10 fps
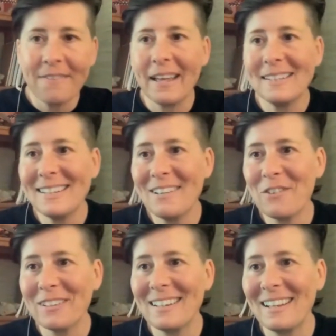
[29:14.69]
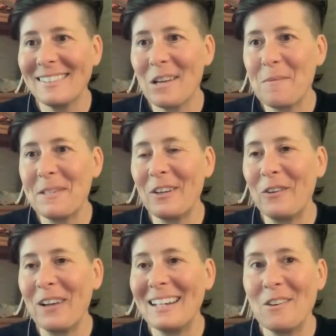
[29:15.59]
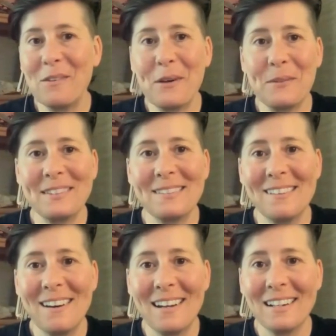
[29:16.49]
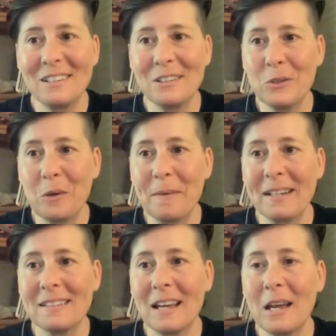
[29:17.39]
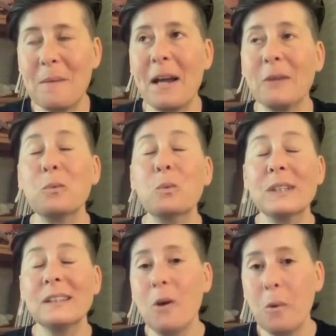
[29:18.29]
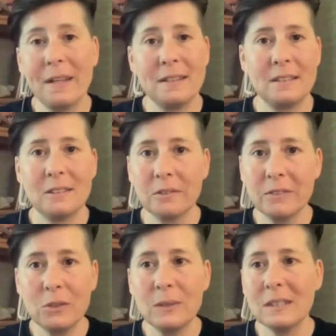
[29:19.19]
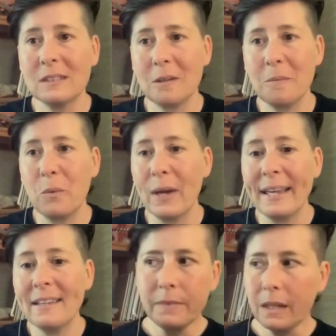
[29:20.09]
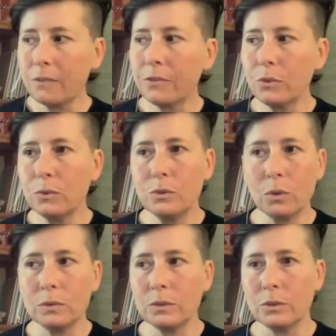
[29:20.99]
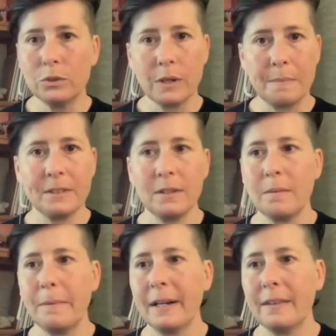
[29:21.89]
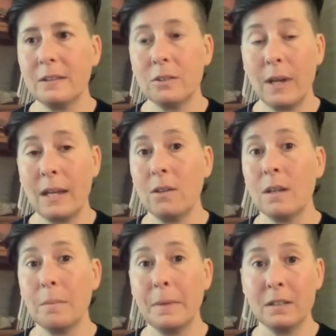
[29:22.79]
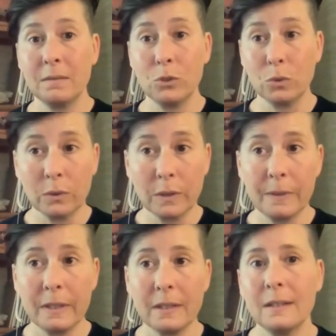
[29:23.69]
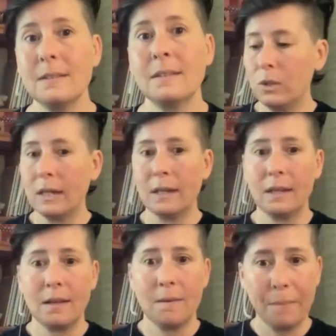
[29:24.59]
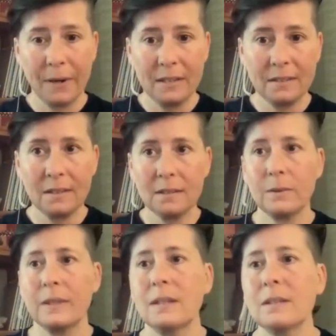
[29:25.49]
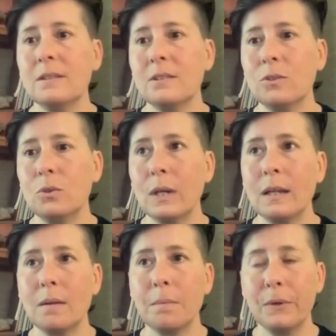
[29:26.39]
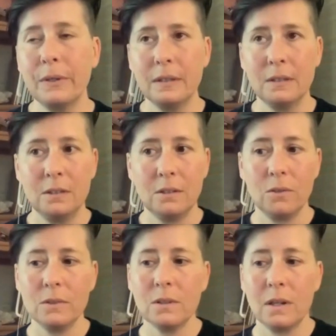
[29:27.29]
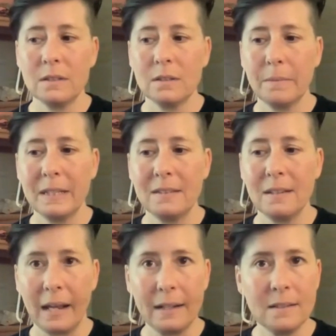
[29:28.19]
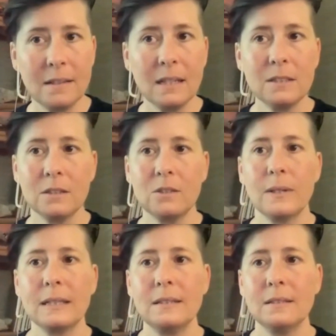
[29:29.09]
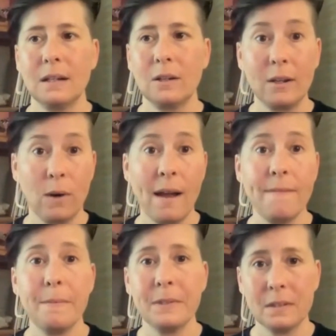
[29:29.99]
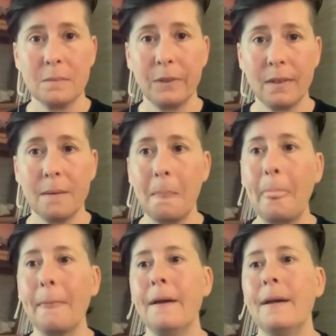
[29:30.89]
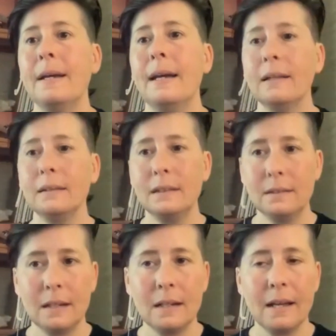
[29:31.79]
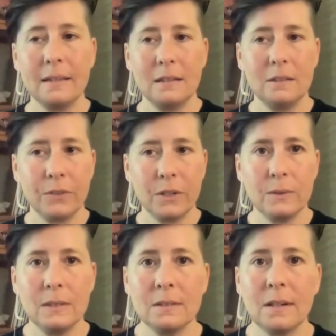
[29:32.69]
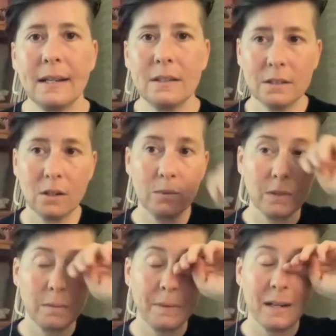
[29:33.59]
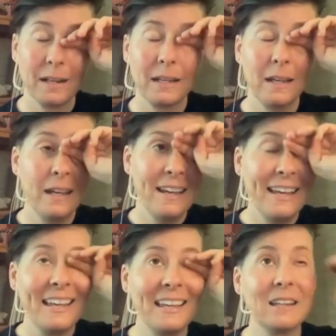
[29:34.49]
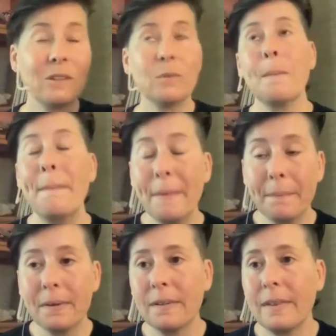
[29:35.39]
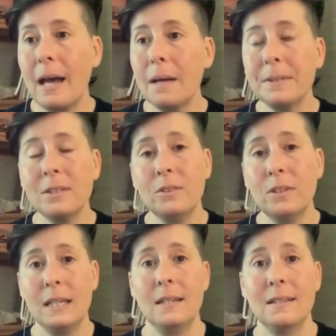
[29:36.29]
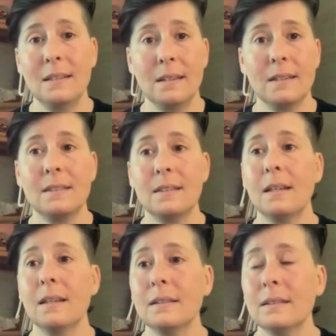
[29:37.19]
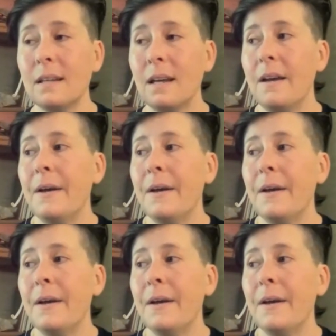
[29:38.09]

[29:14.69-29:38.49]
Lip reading: That's it for today's episode. I know that was a lot in a short amount of time. I really hope that serves you in some way. If you don't do treatments on the body, that's okay. You can get a piece of jewelry with this. You can get bracelets with this. You can put these stones on somebody's nightstand, just so at least at night, or have them sleep with them. At least at night, these frequencies are getting shared with the body. And remember, the absolute key to this is